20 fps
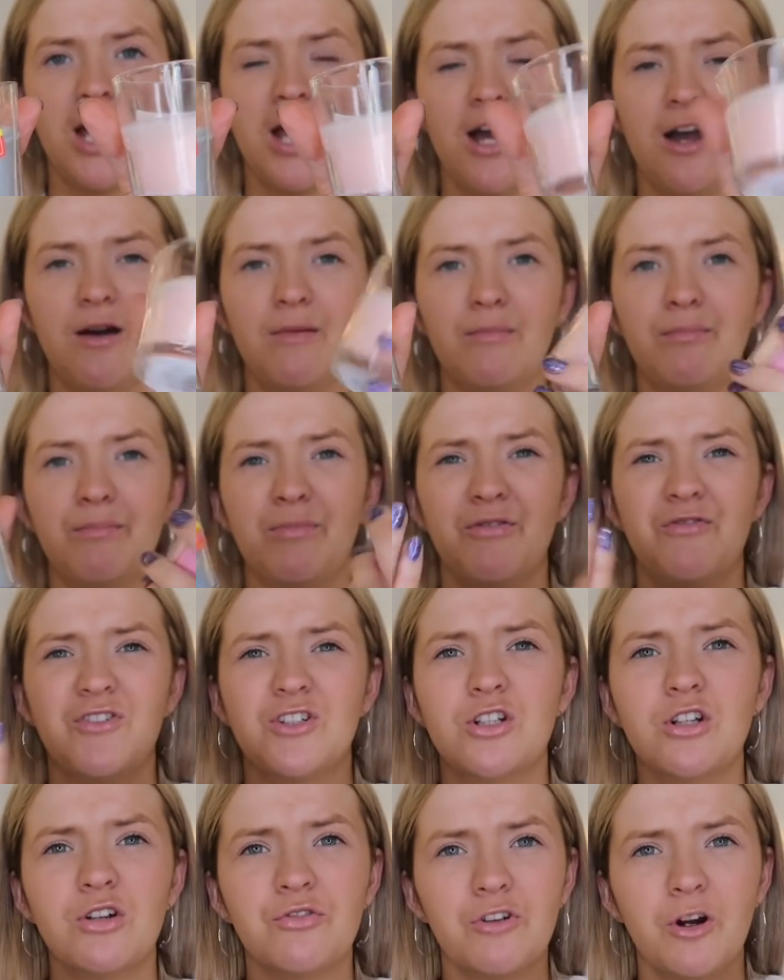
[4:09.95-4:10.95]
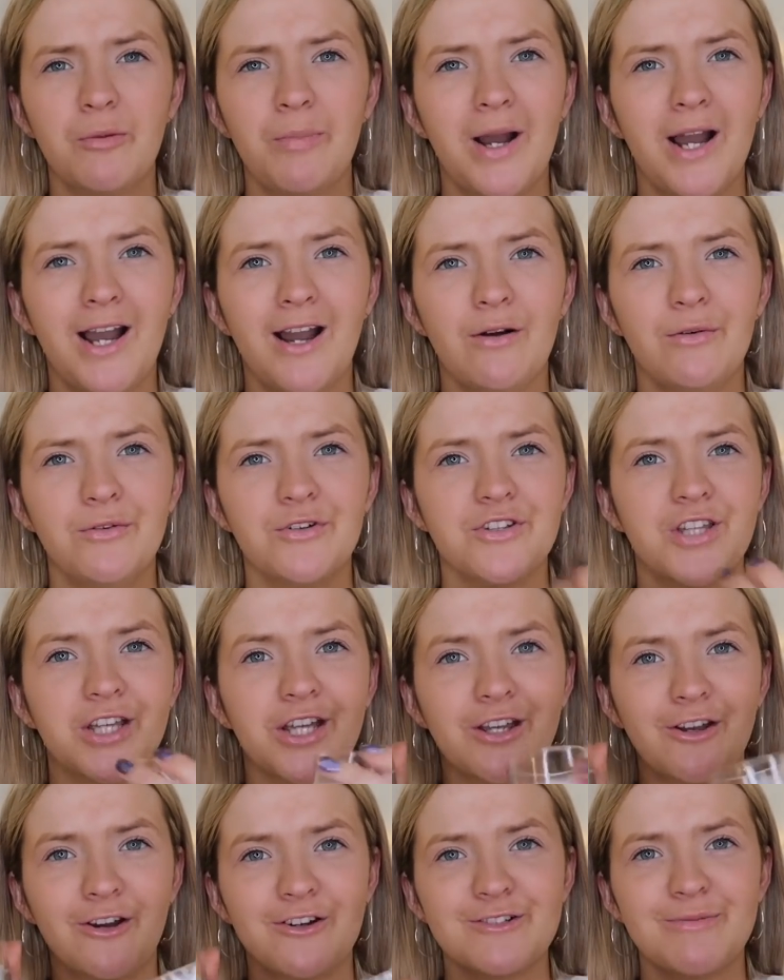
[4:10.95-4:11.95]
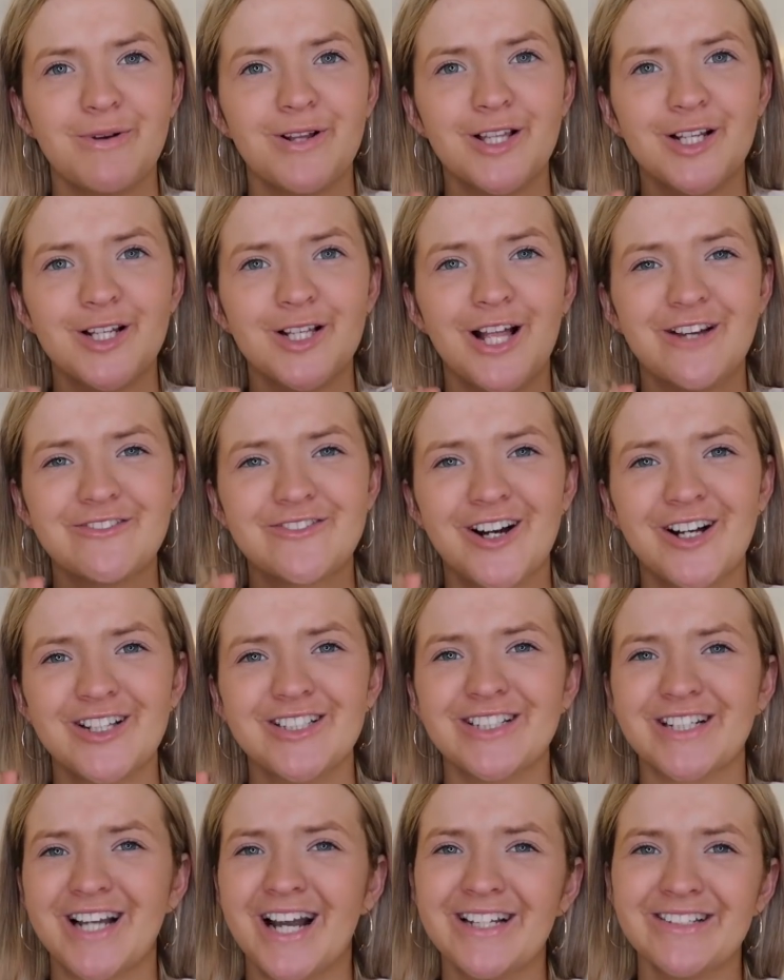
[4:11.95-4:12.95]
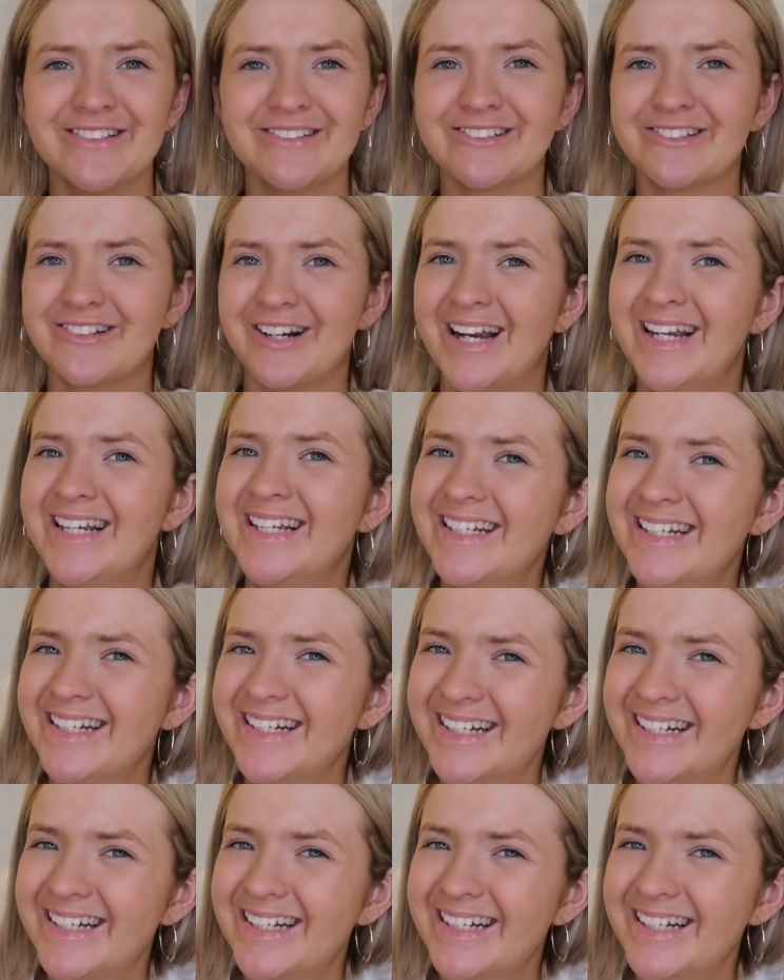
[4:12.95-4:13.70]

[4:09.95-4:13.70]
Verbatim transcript: But for 2 for £1, they can go to my little, I've got a little candle tray.